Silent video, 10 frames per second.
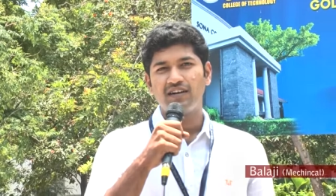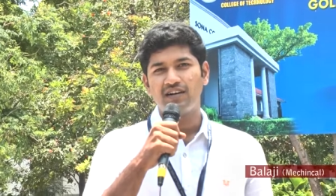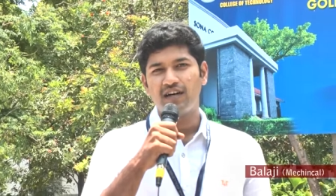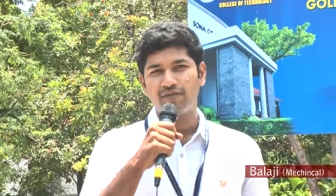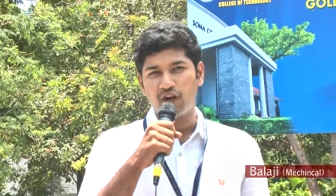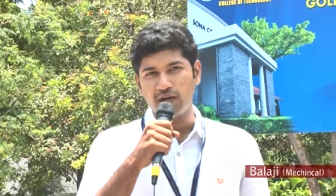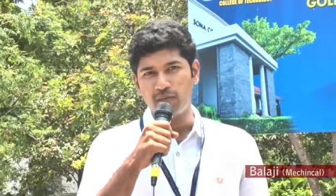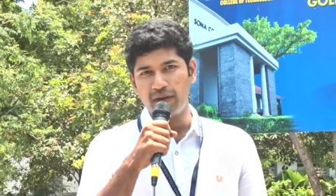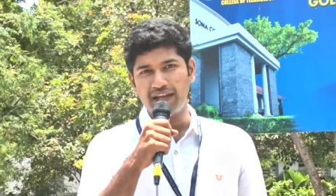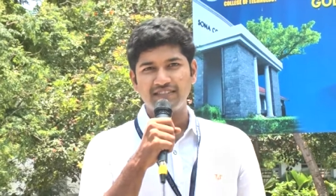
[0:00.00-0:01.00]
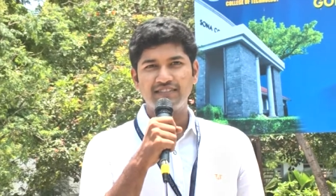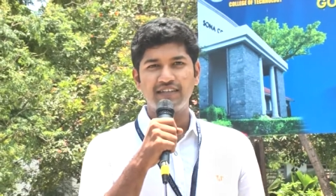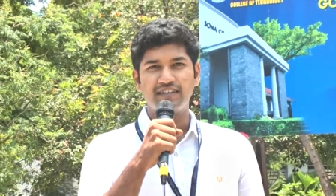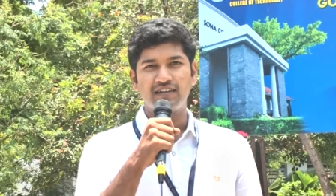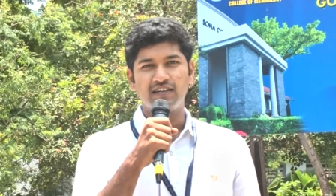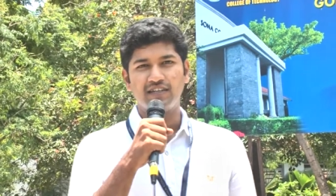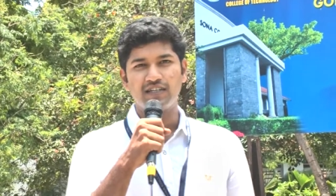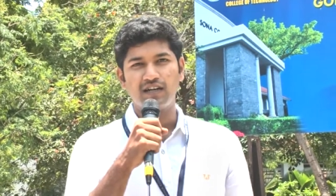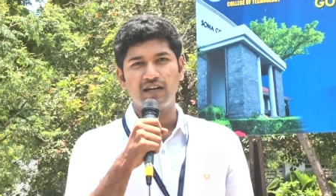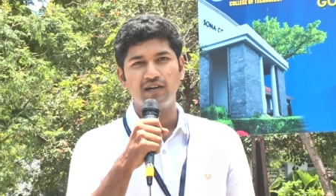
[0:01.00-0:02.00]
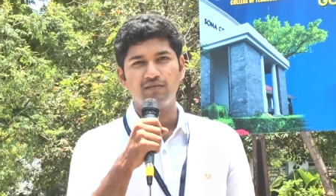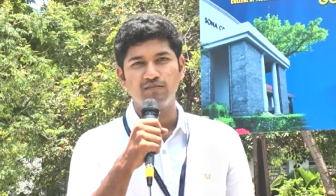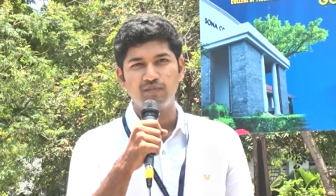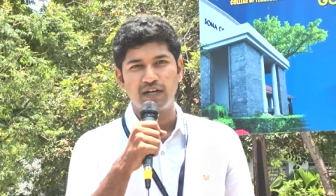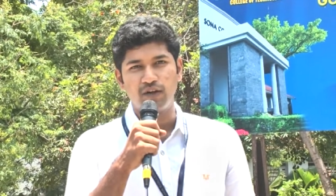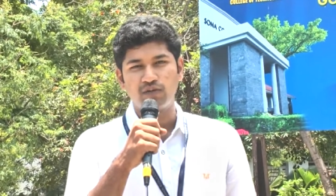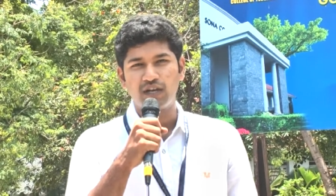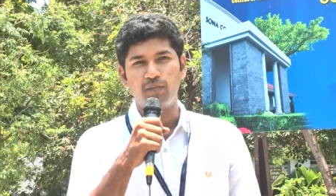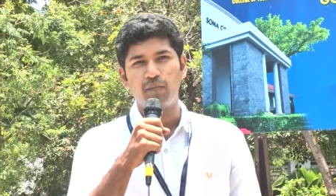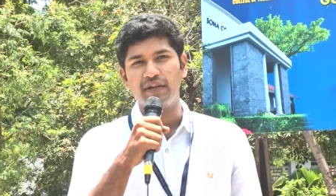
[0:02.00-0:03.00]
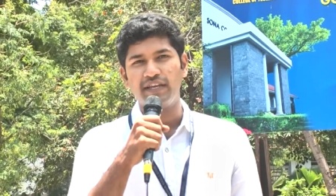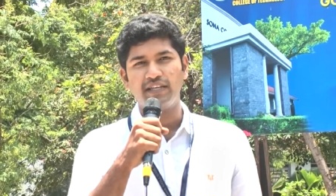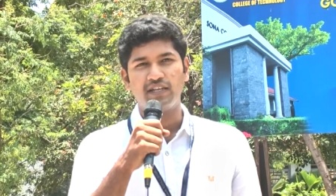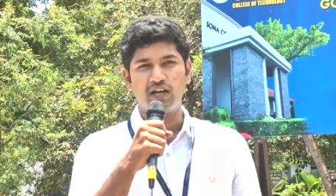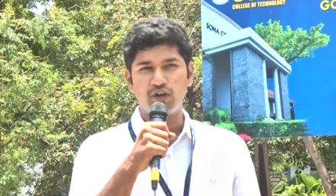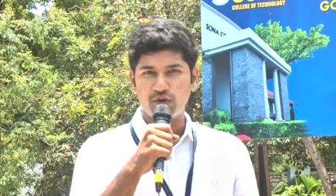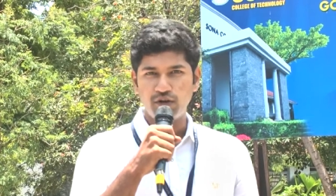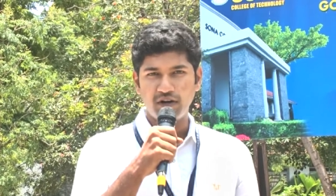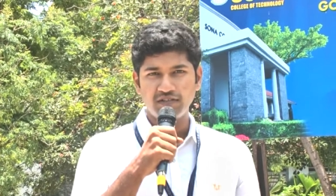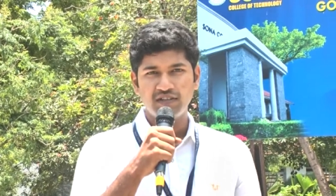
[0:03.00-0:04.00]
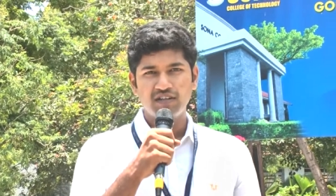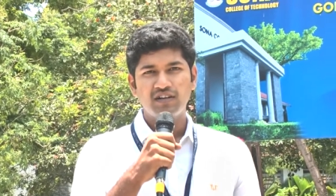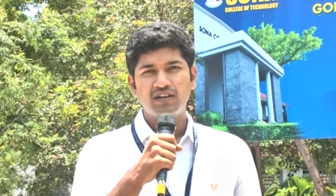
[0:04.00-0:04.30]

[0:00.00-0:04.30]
I've got placed in a renowned company in Gurgaon